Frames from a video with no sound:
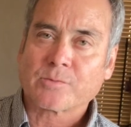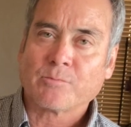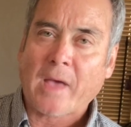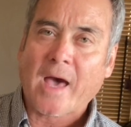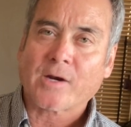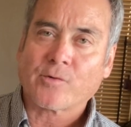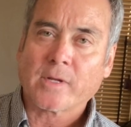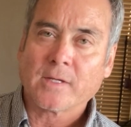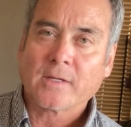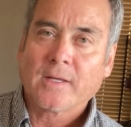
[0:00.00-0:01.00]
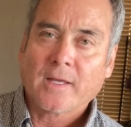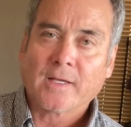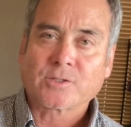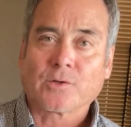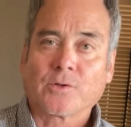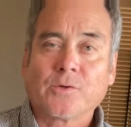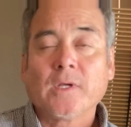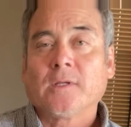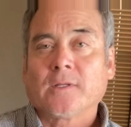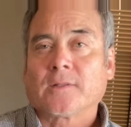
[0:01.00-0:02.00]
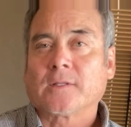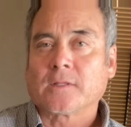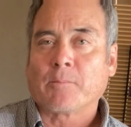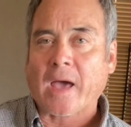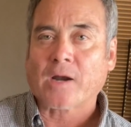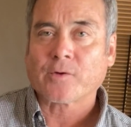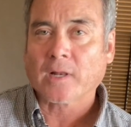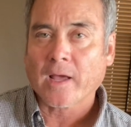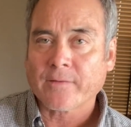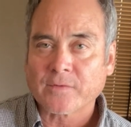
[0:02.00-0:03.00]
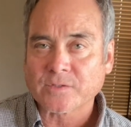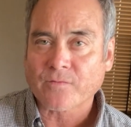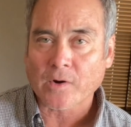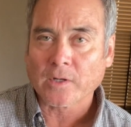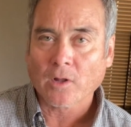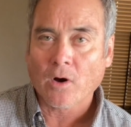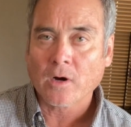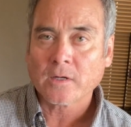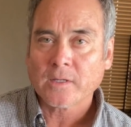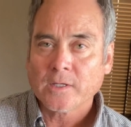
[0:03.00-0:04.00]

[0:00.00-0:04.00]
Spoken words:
battery. And so the battery life is very long.